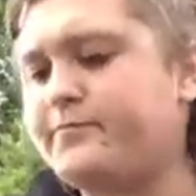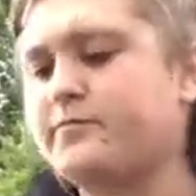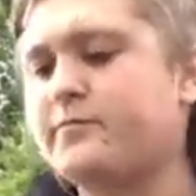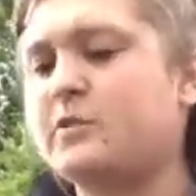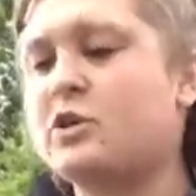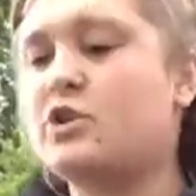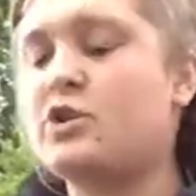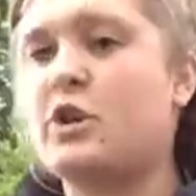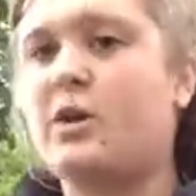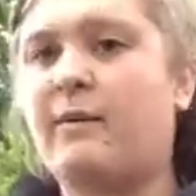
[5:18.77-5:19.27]

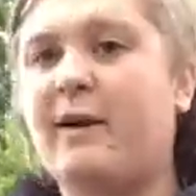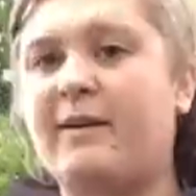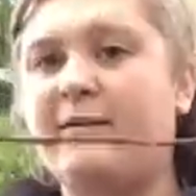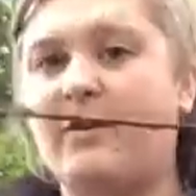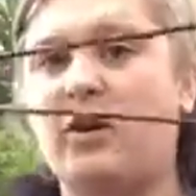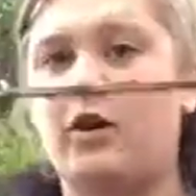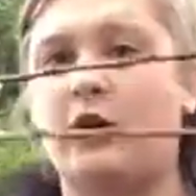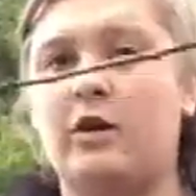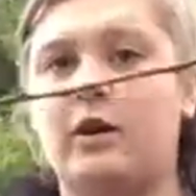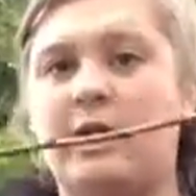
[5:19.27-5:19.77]
So I've
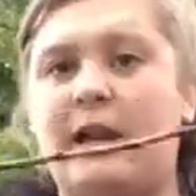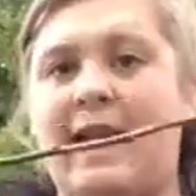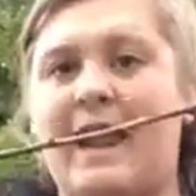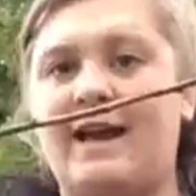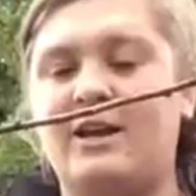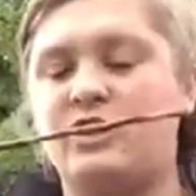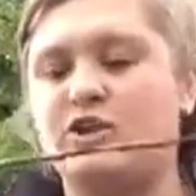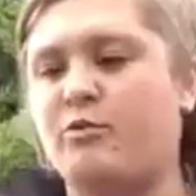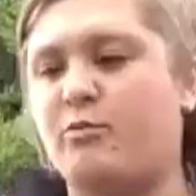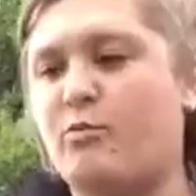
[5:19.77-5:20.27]
got a
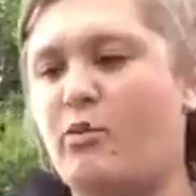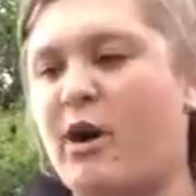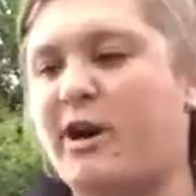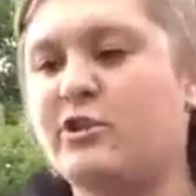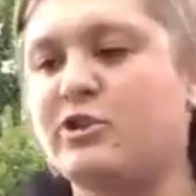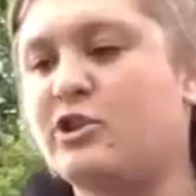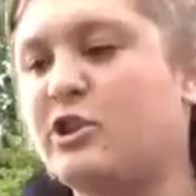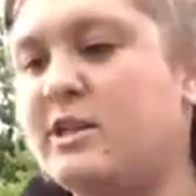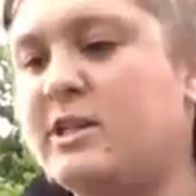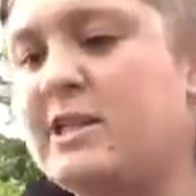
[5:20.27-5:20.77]
collection of
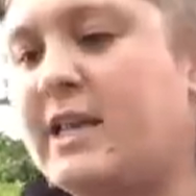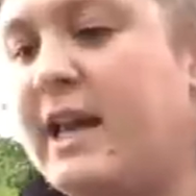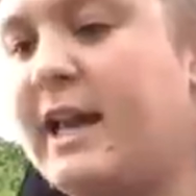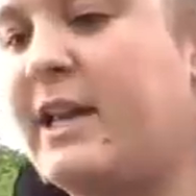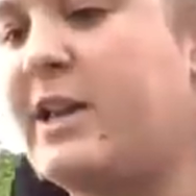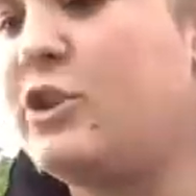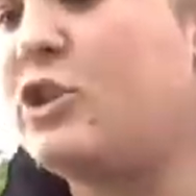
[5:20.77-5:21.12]
branches that I could